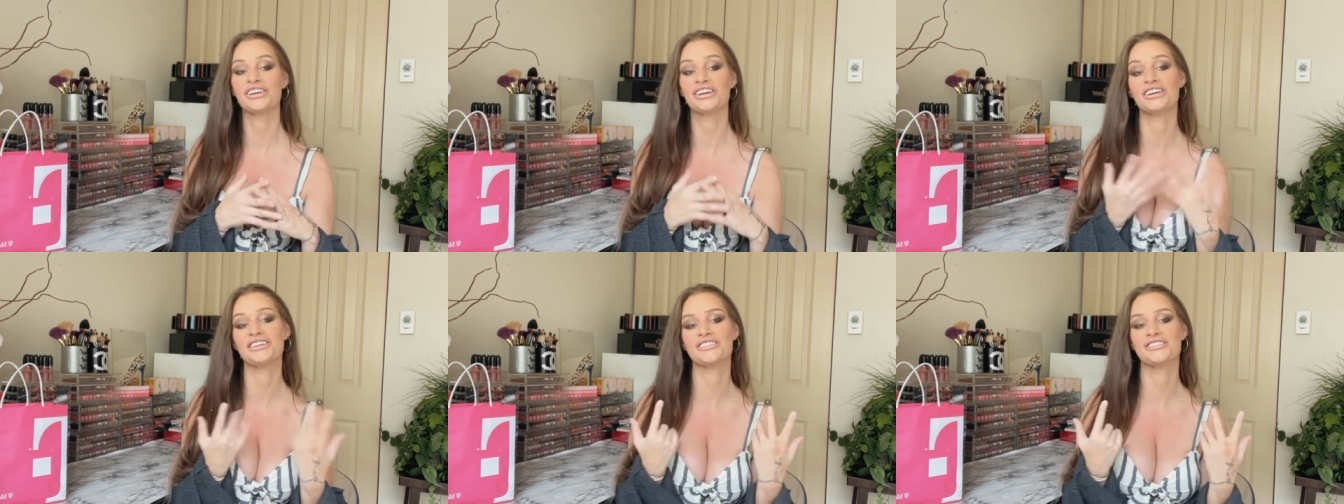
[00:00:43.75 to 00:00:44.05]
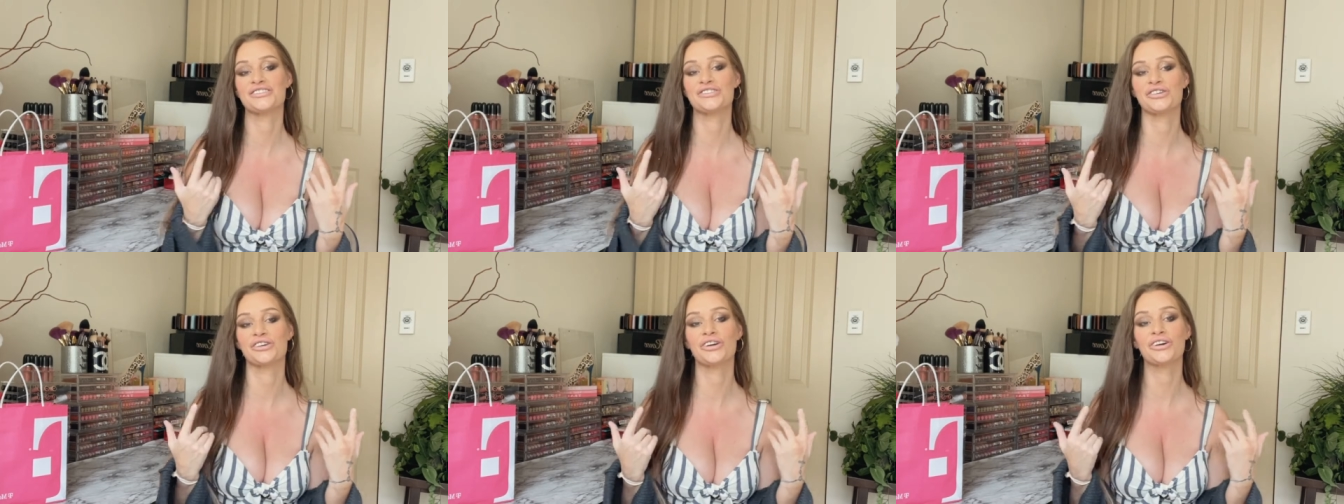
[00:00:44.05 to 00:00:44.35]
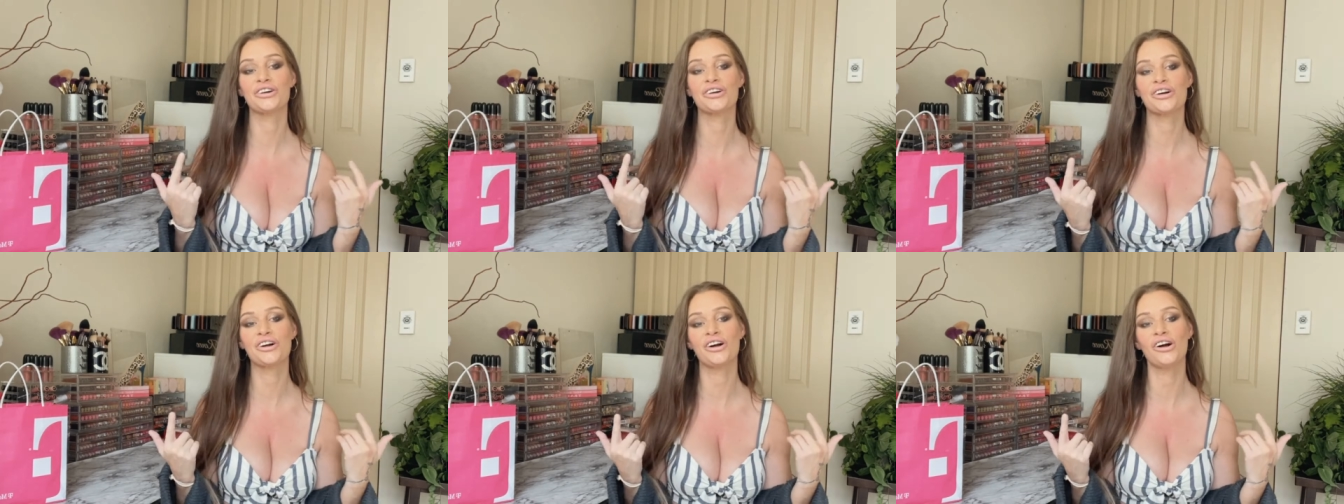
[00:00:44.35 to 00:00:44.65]
It's your
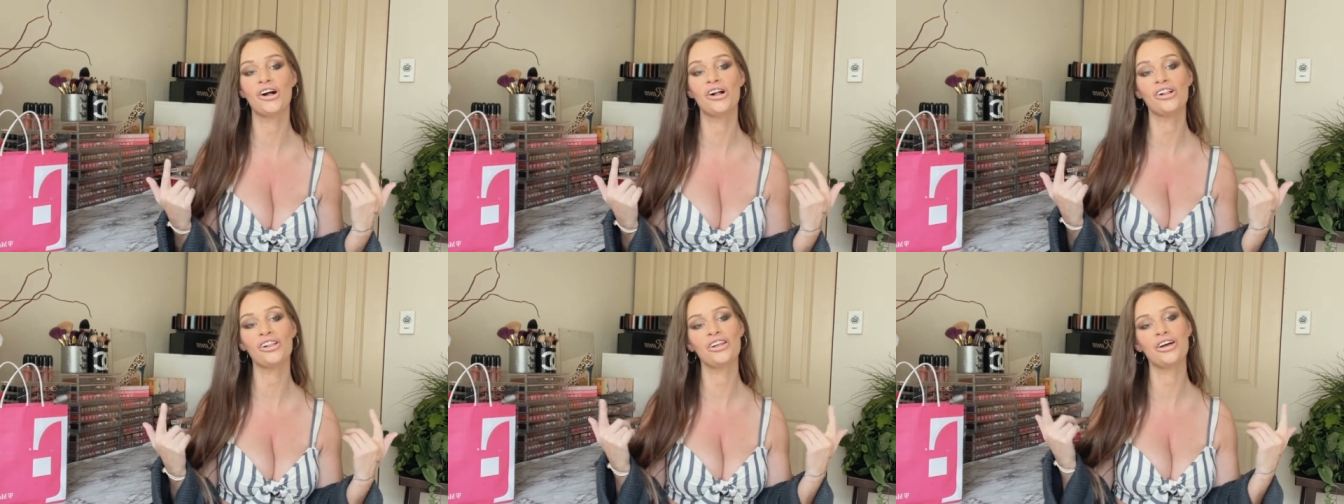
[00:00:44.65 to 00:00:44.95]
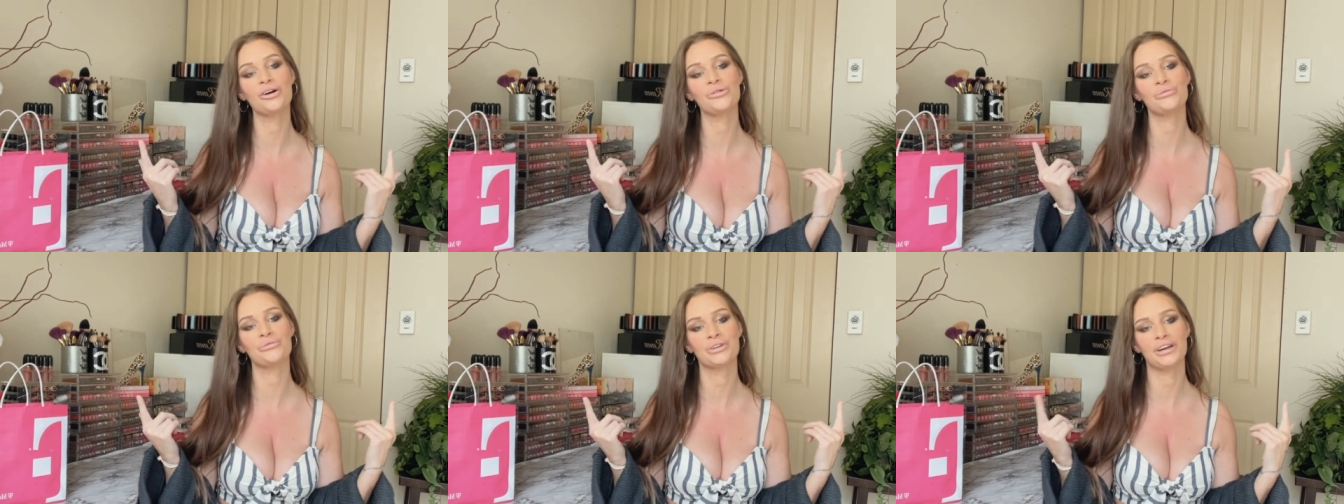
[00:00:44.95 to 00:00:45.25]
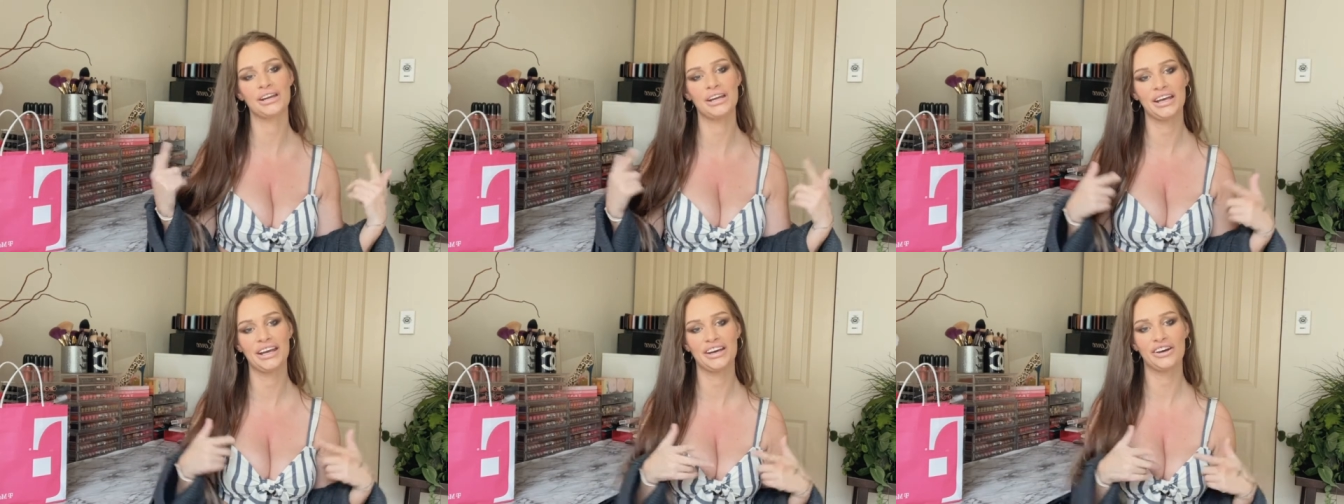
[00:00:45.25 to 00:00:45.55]
girl
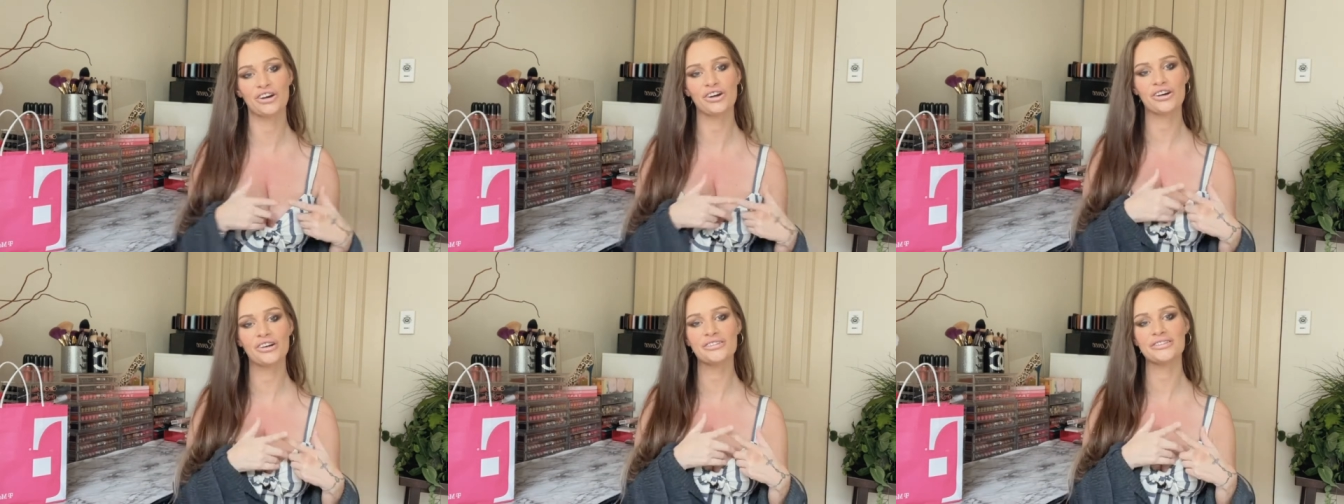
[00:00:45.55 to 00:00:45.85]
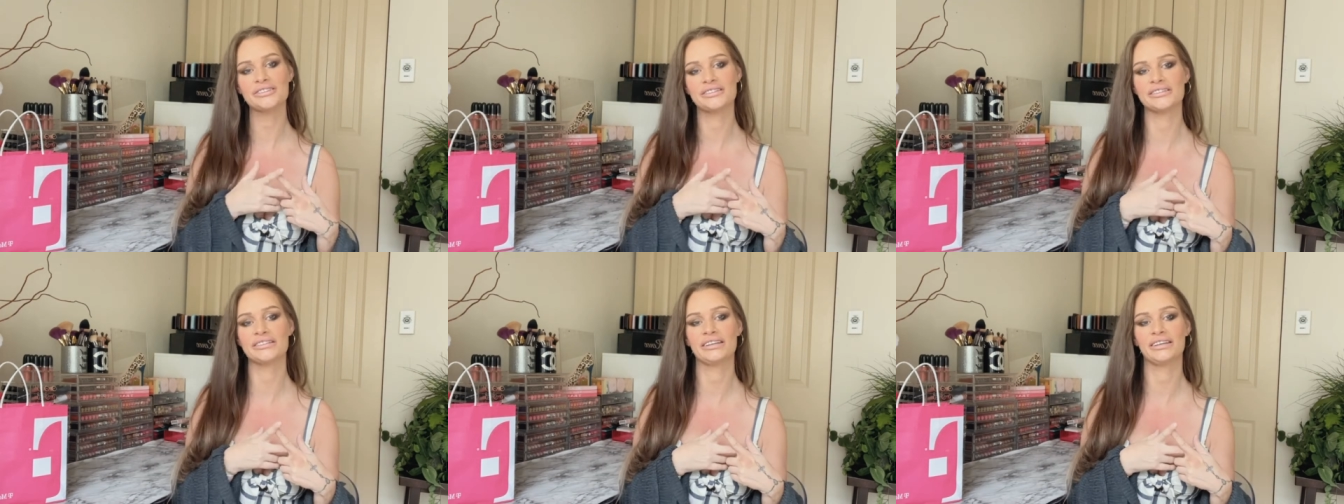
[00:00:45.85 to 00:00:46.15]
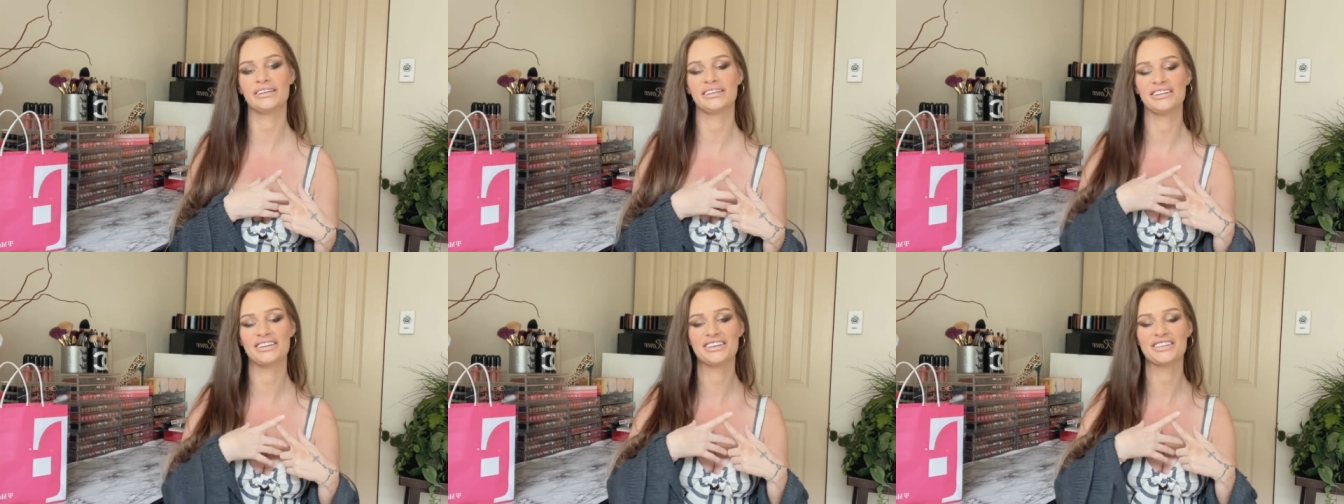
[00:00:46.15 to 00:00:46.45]
Renee Carlson,